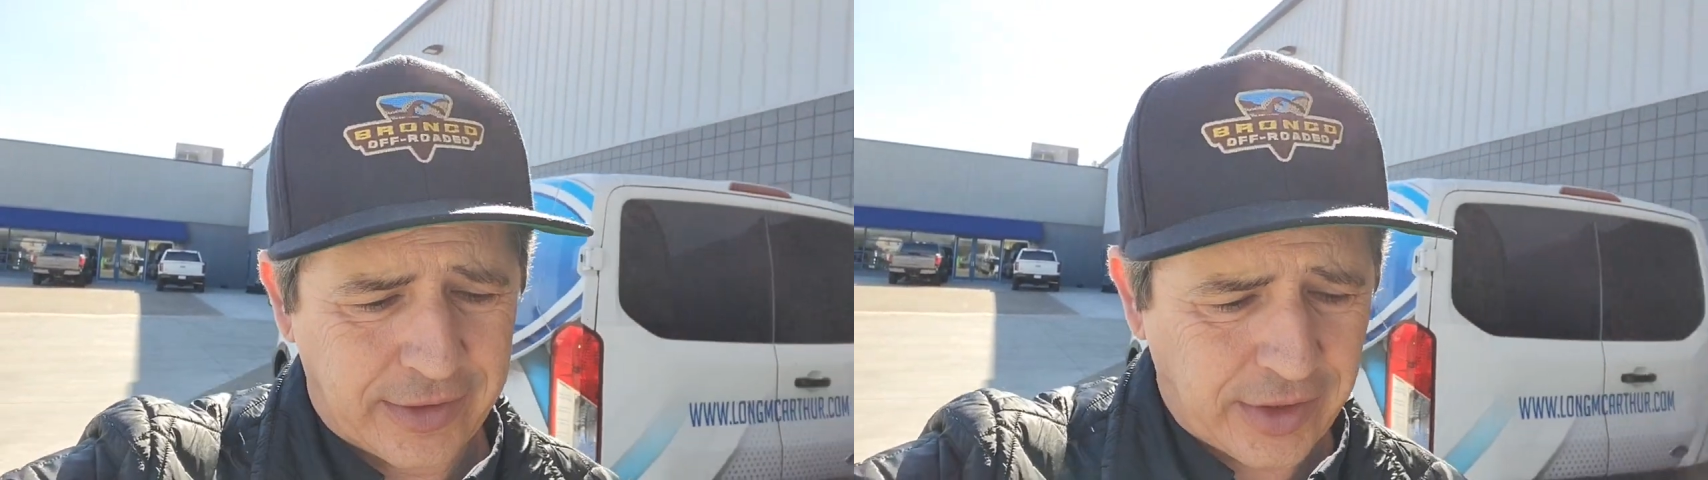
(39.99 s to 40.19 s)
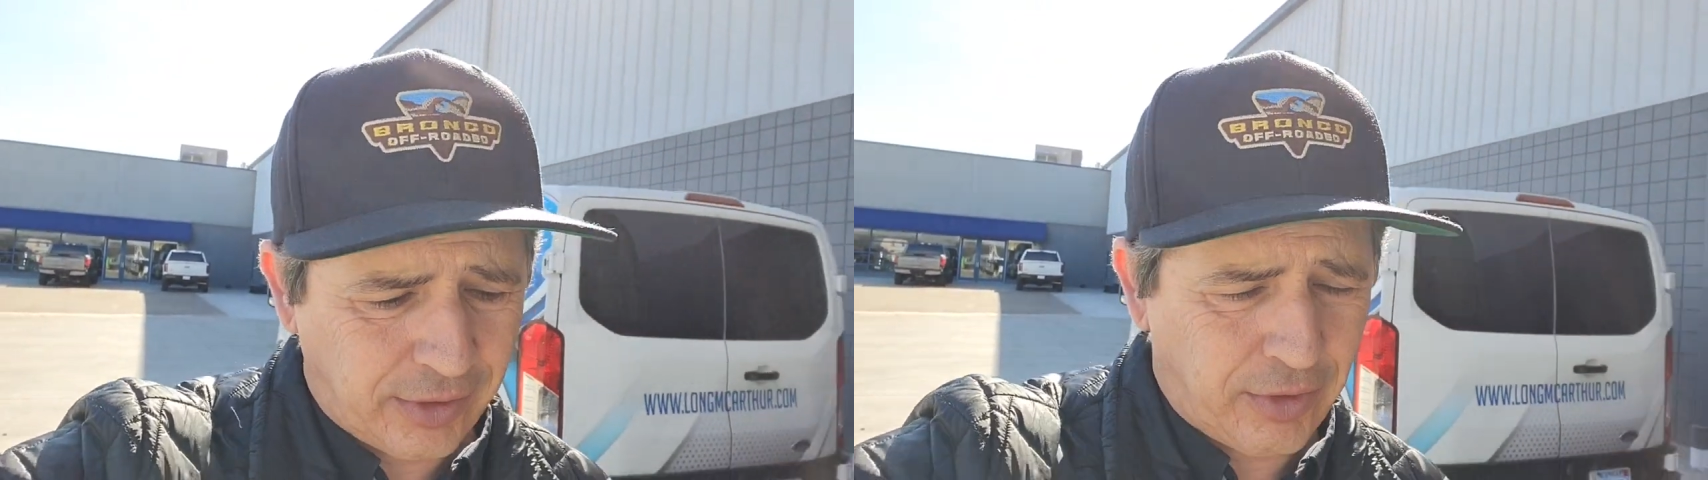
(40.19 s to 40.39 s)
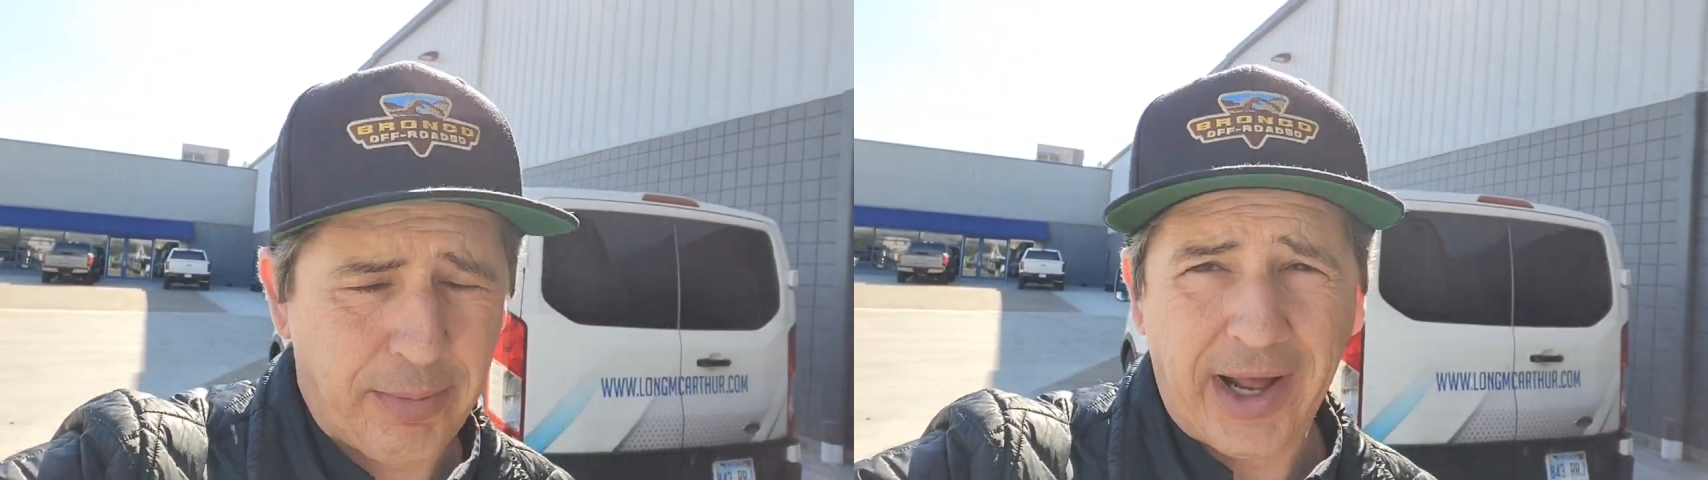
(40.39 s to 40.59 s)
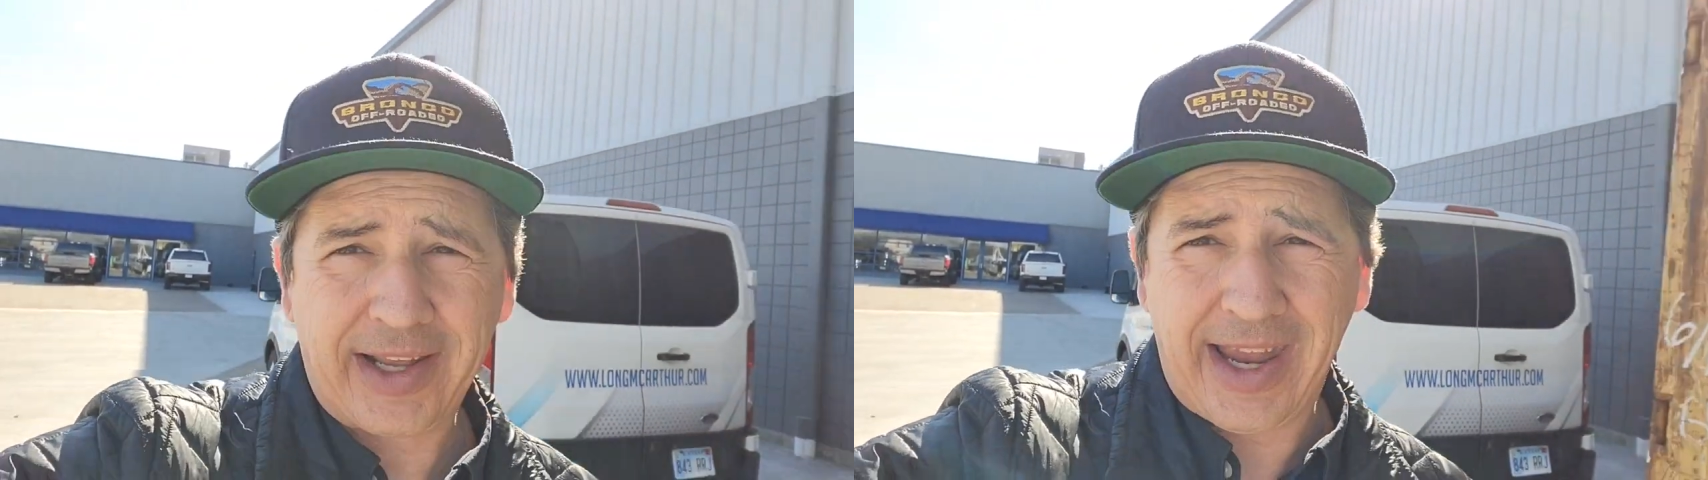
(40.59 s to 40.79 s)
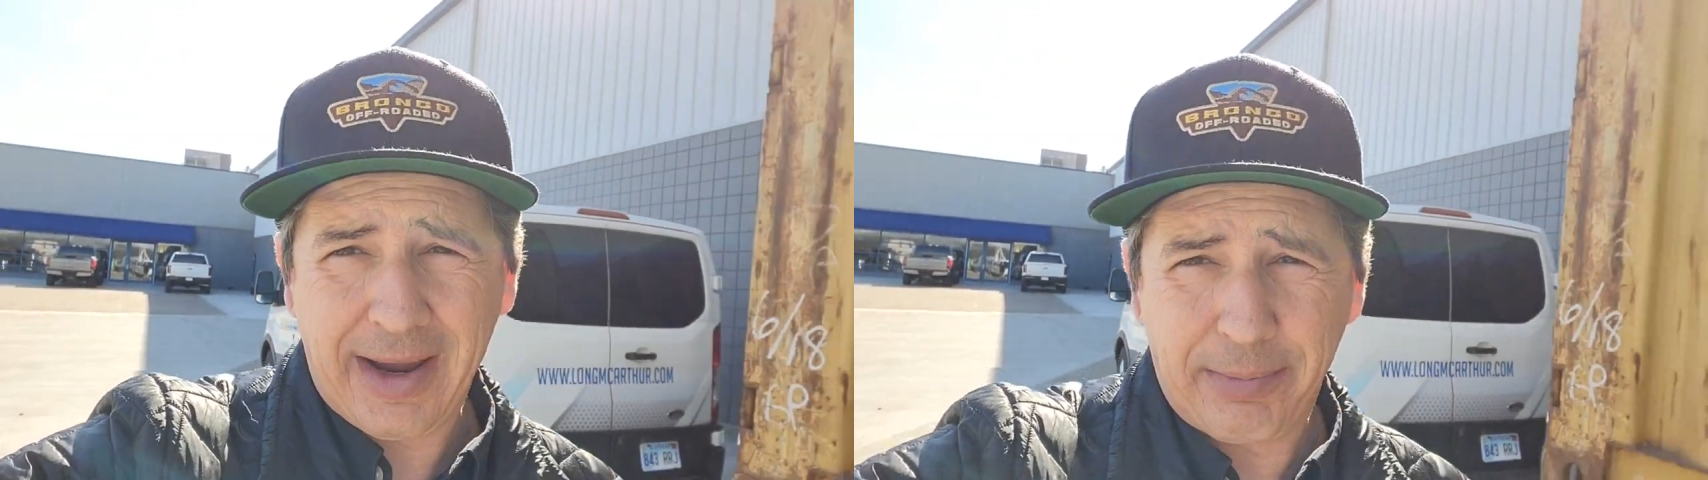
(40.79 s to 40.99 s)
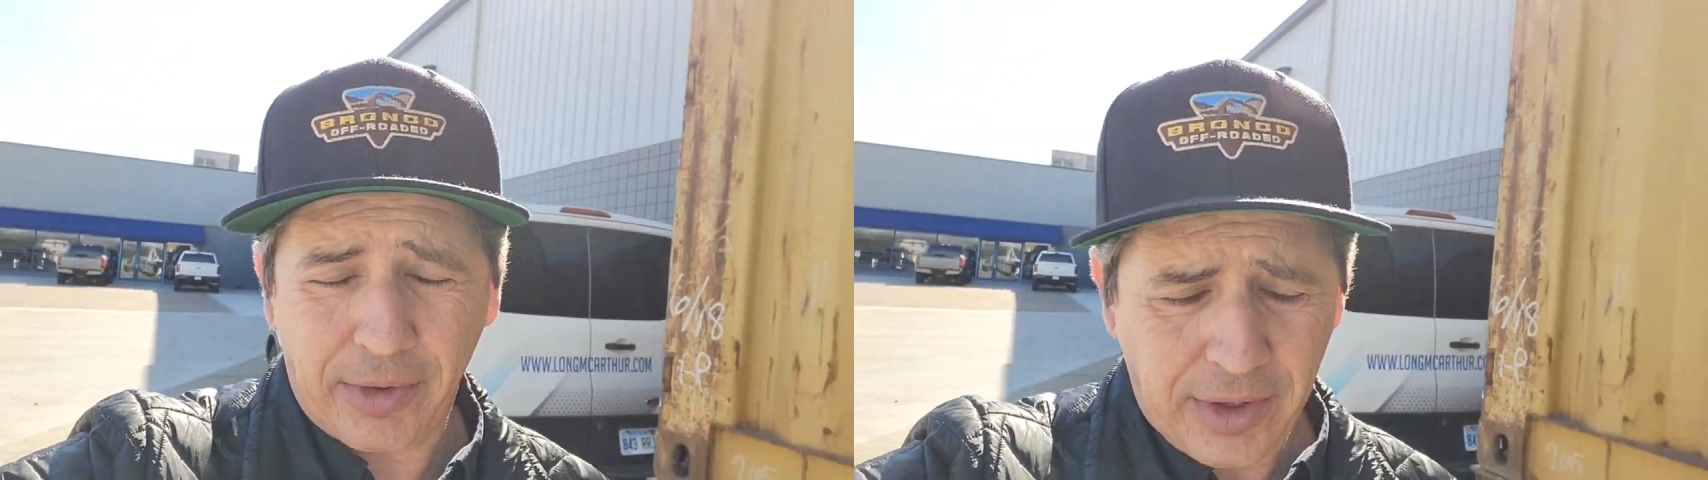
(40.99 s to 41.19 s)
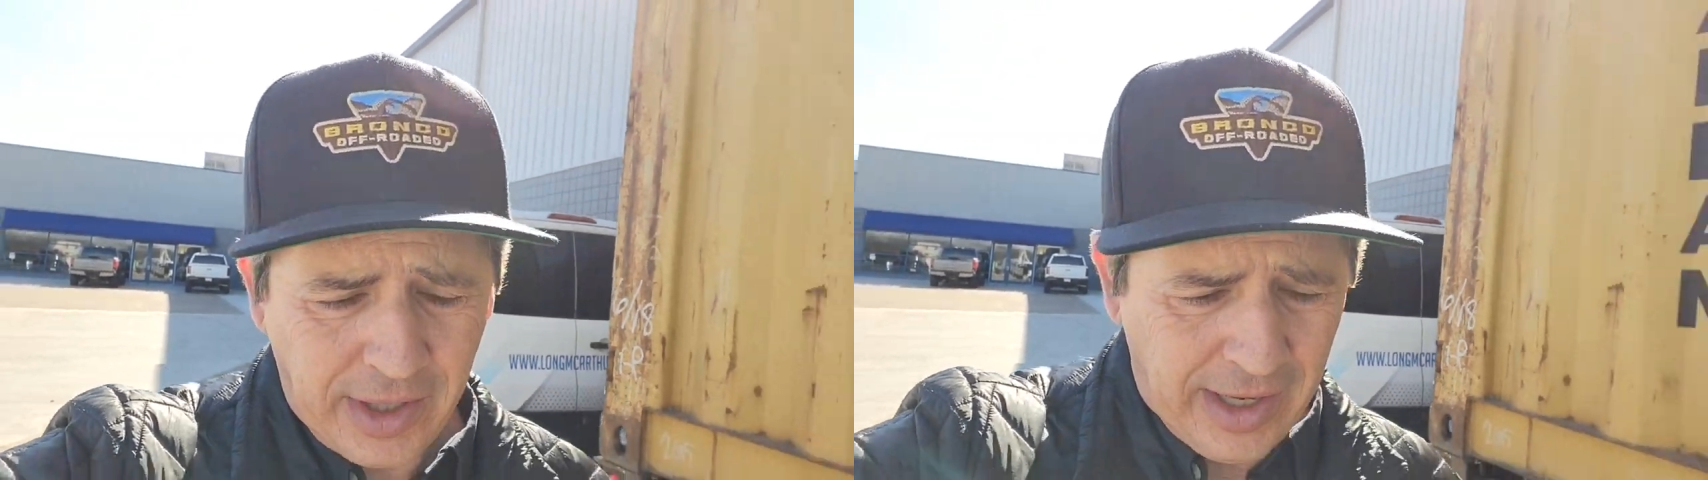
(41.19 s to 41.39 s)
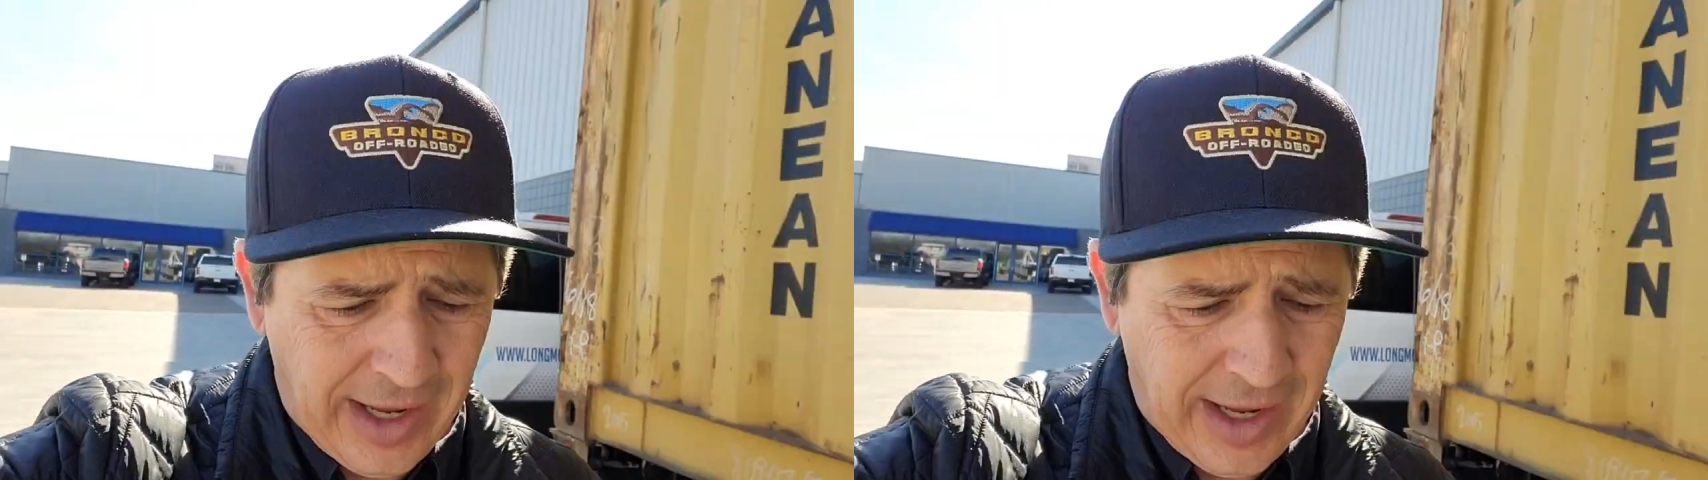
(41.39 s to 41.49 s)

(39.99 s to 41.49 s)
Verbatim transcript: So we bought a camper